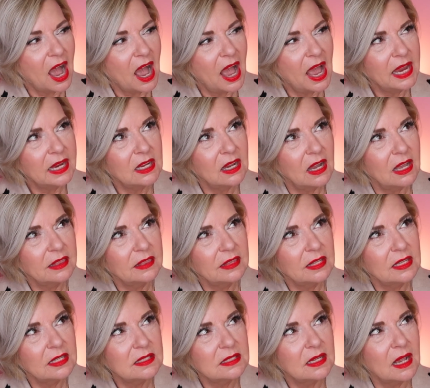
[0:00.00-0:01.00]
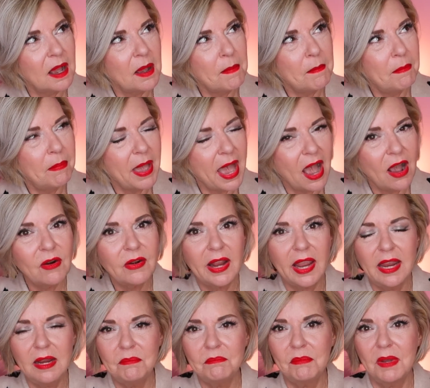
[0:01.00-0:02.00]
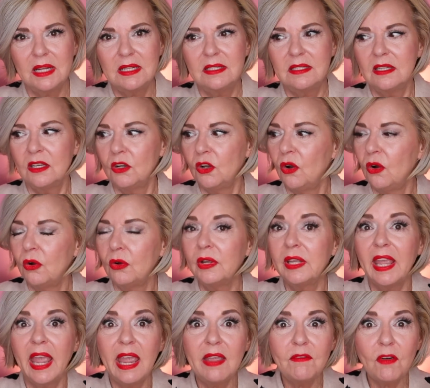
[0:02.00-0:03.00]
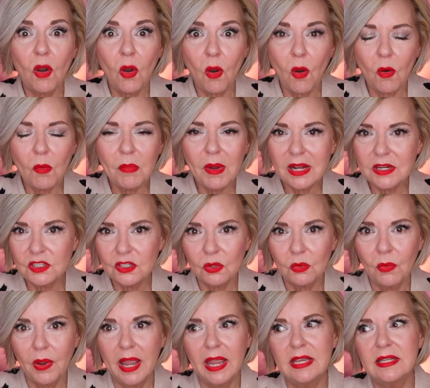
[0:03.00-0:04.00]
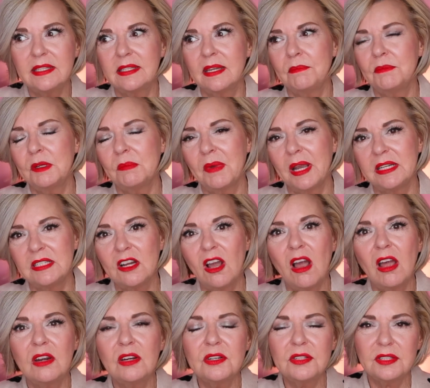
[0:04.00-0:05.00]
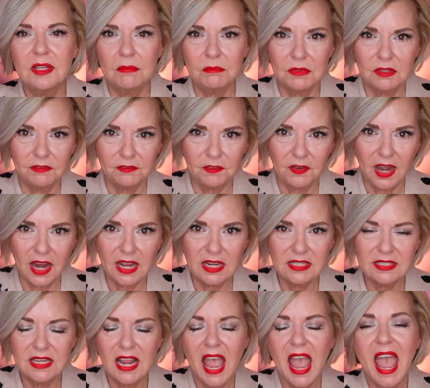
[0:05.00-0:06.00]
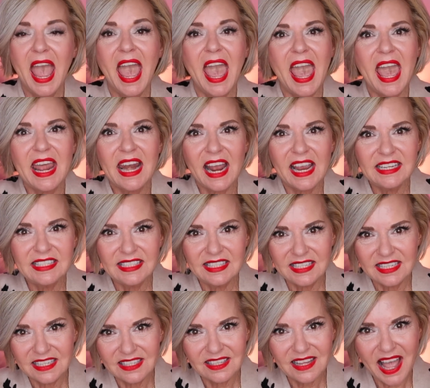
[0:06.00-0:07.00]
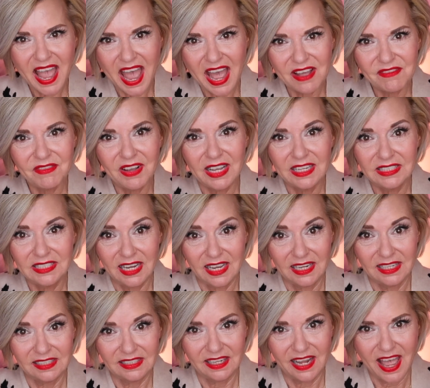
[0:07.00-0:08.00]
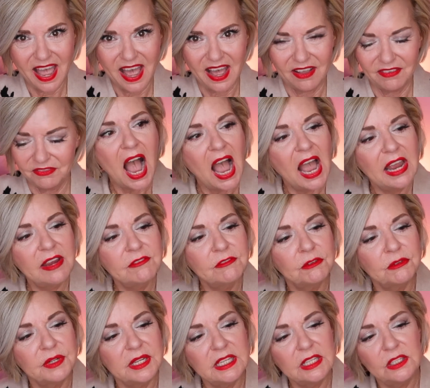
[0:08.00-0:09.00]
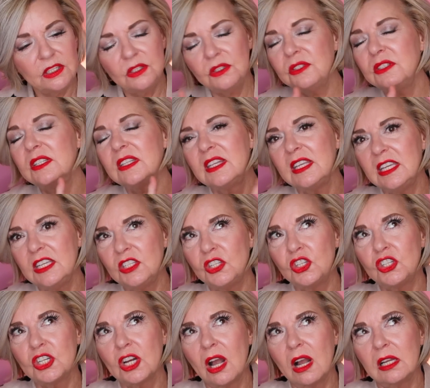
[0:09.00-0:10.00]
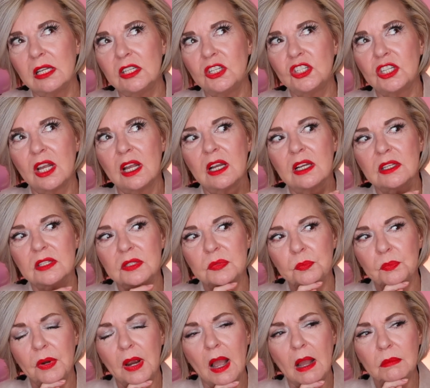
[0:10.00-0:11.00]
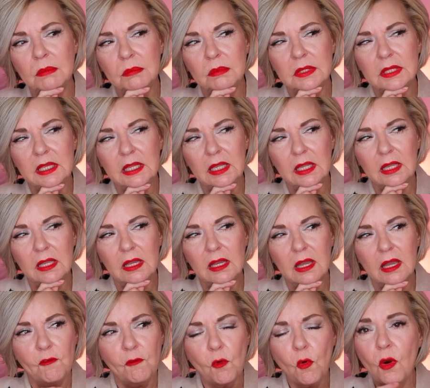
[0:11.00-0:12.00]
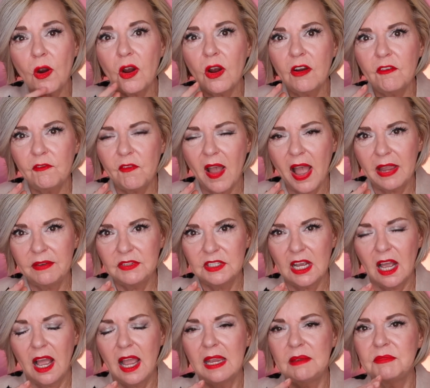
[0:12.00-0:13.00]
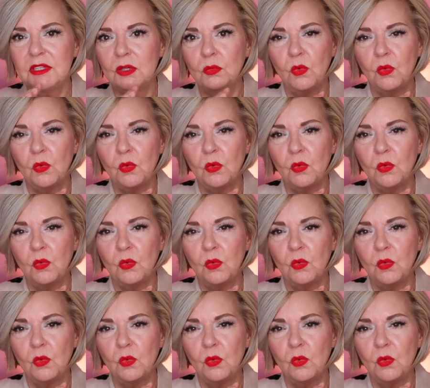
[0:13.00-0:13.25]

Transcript: I got this about eight months ago, gave a whole bunch away, some to my daughter, some to friends, and I still have a ton left. I've reused these chaga chunks probably four or five times,